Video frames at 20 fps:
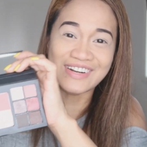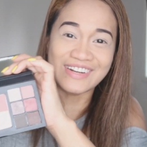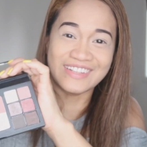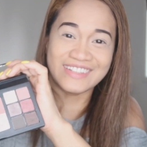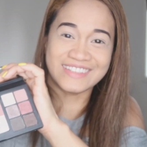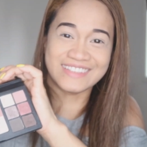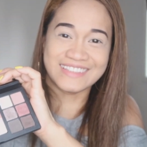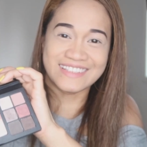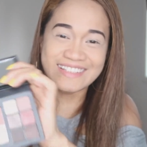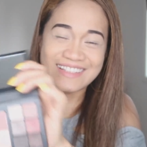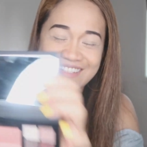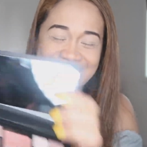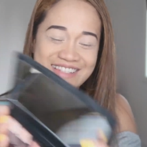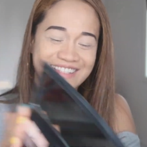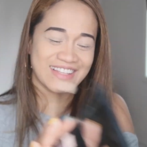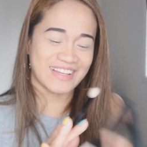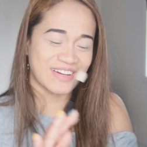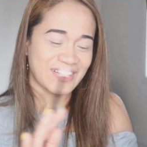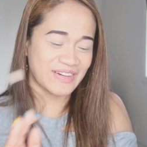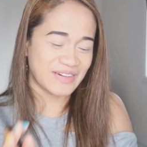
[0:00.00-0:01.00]
what color it is.
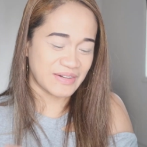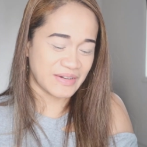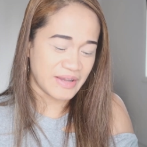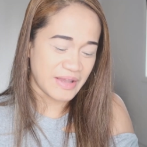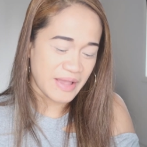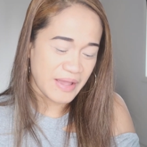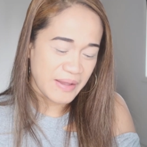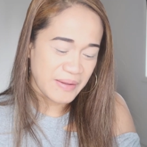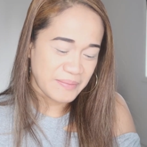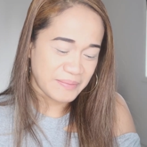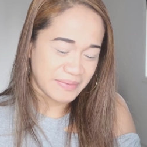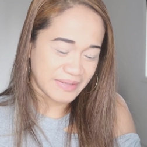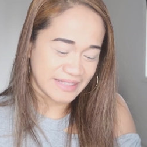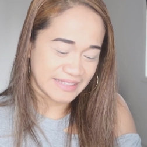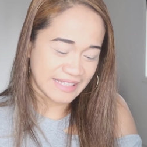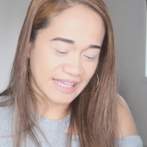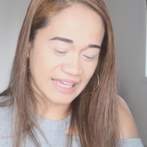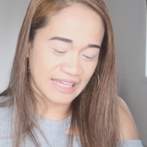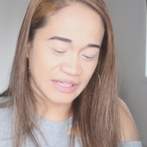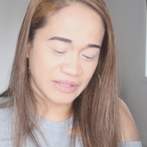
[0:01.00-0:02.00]
So,
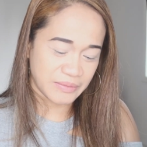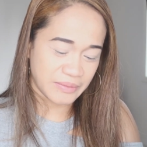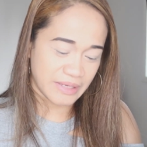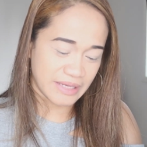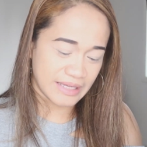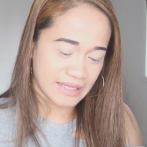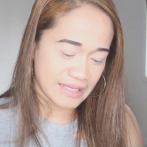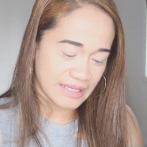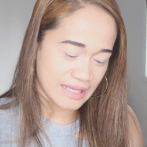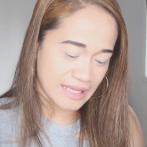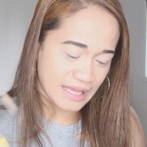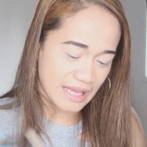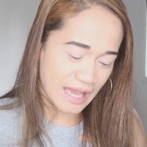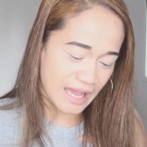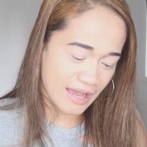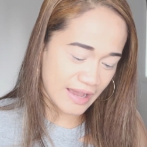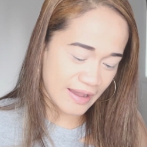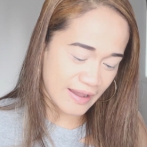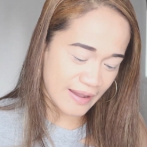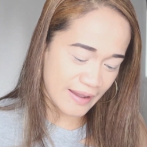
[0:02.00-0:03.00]
but anyway,
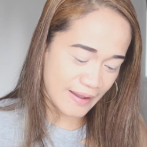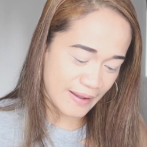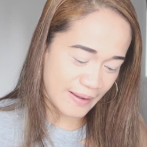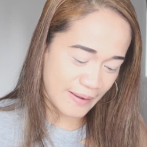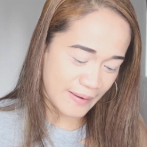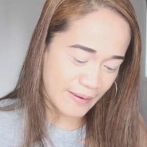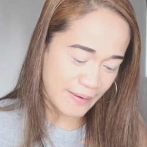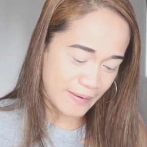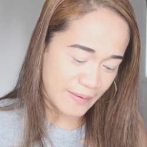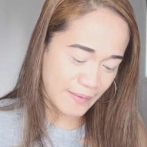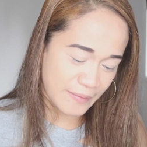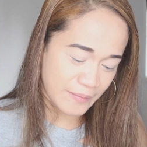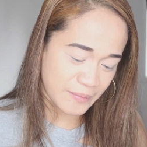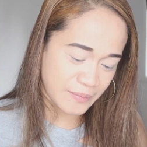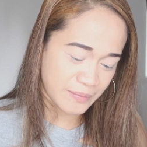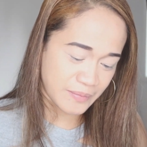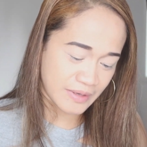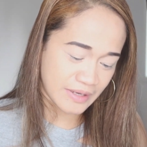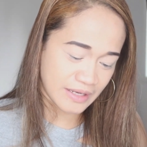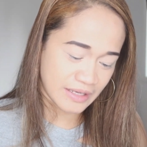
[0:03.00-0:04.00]

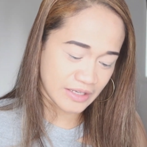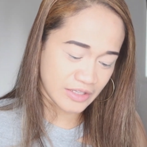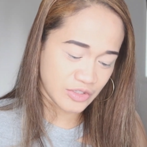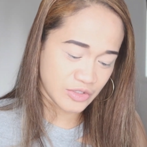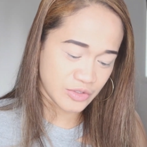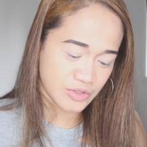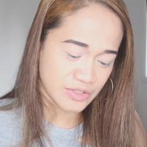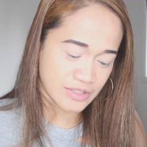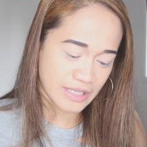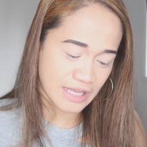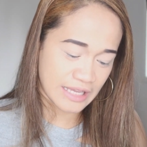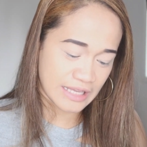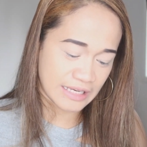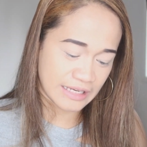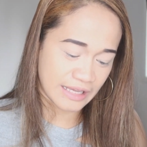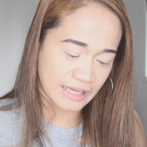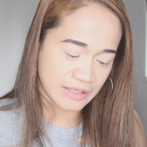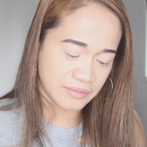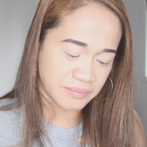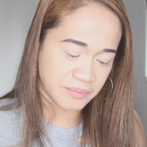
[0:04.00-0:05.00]
I'm uh, gonna use
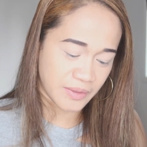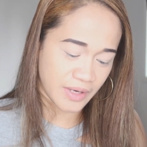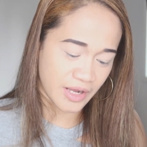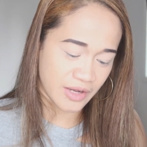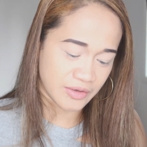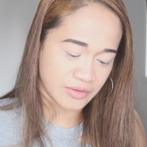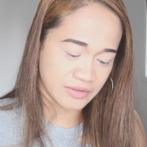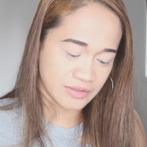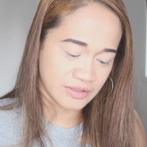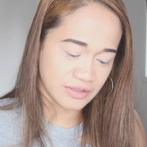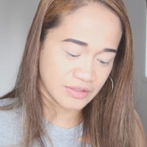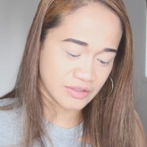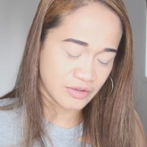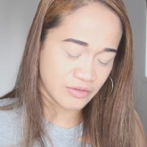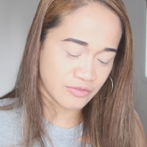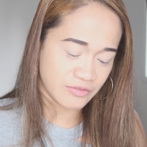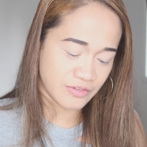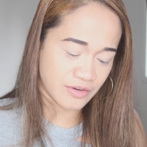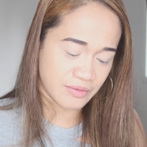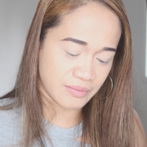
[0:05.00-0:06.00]
a light brown
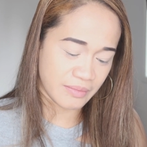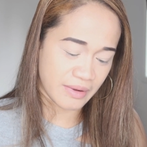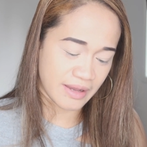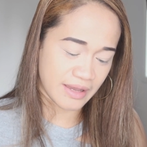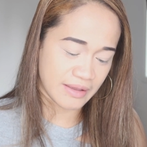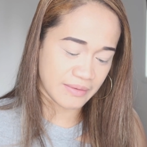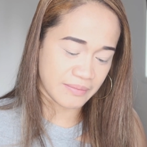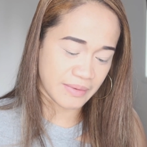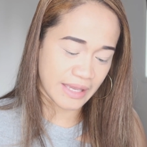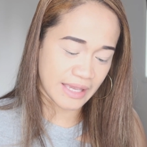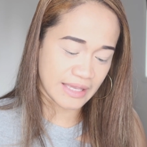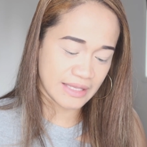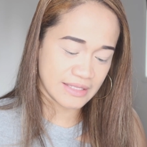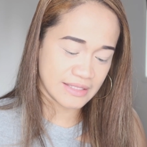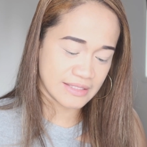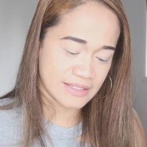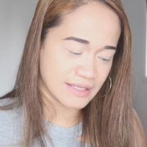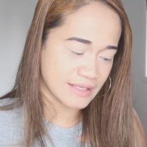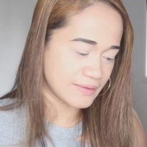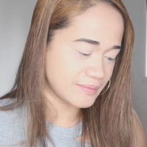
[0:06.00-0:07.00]
for my
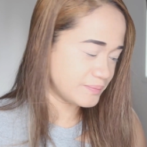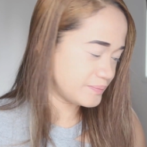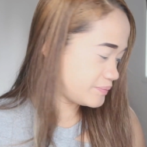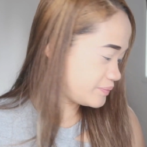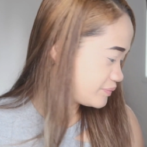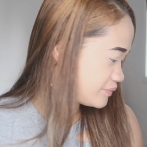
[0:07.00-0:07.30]
base.